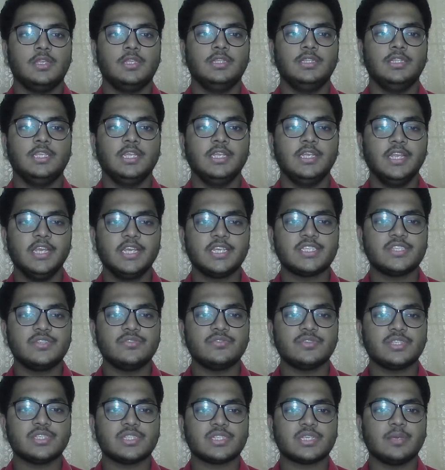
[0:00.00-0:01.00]
The next
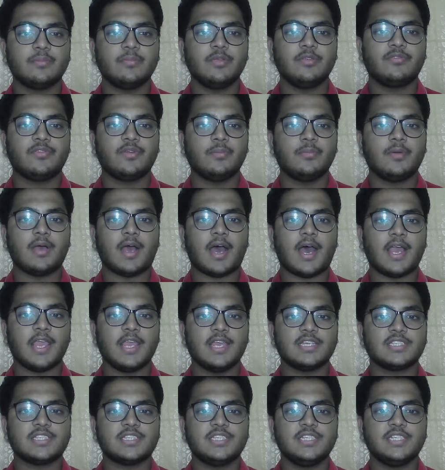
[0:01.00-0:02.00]
news is coming from
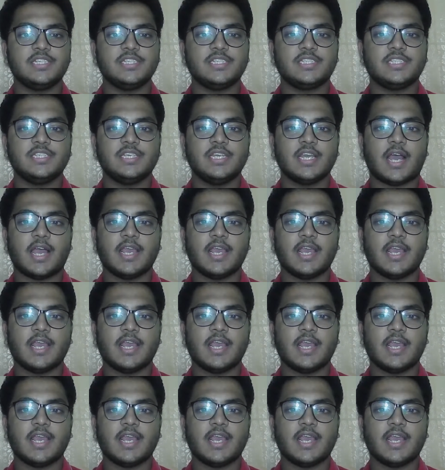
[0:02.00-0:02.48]
I R C T C.